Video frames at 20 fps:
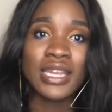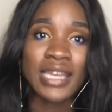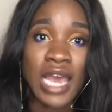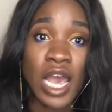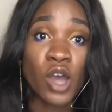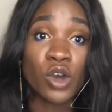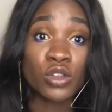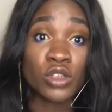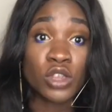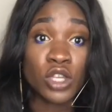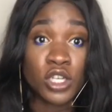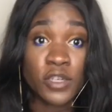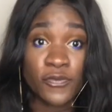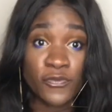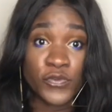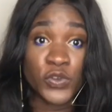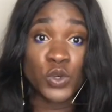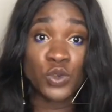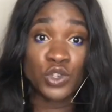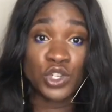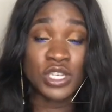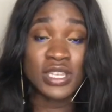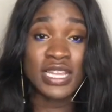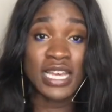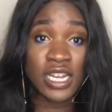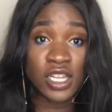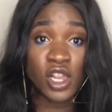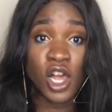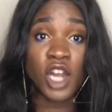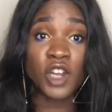Now, the confusion
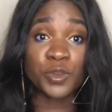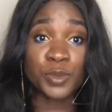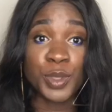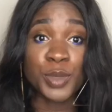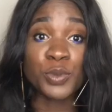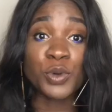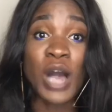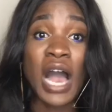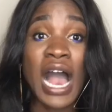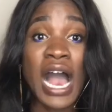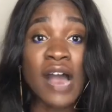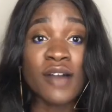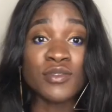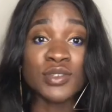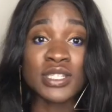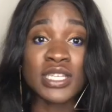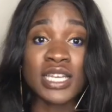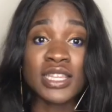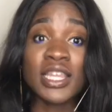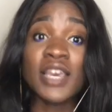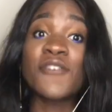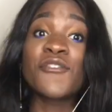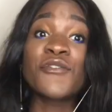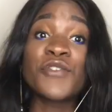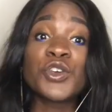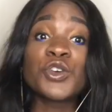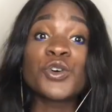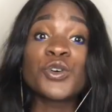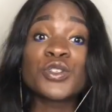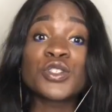that a lot of people have is that they
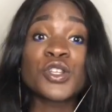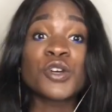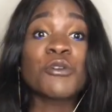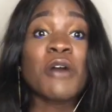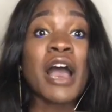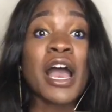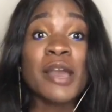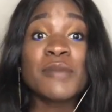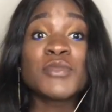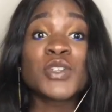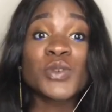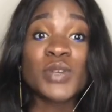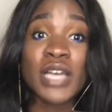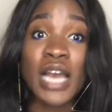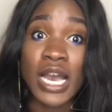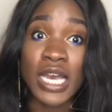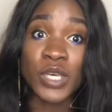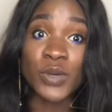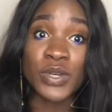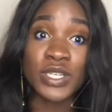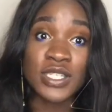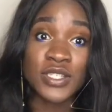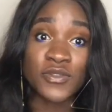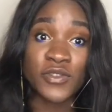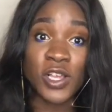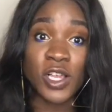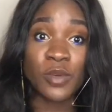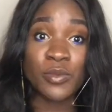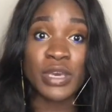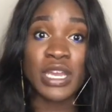feel as though I'm doing iOS
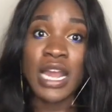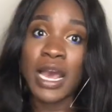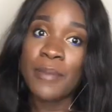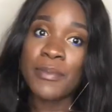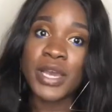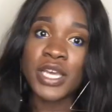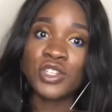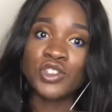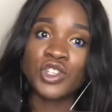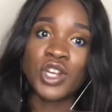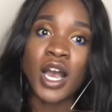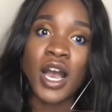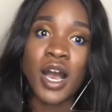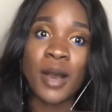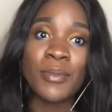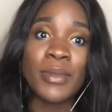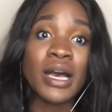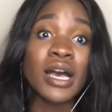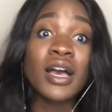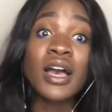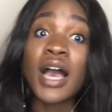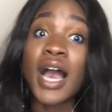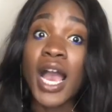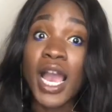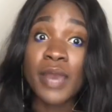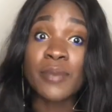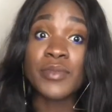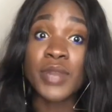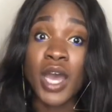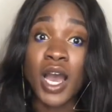development at my job.
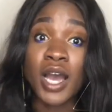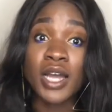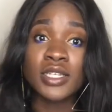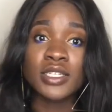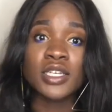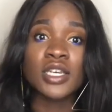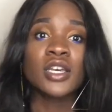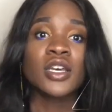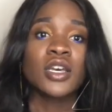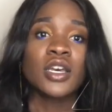I'm not.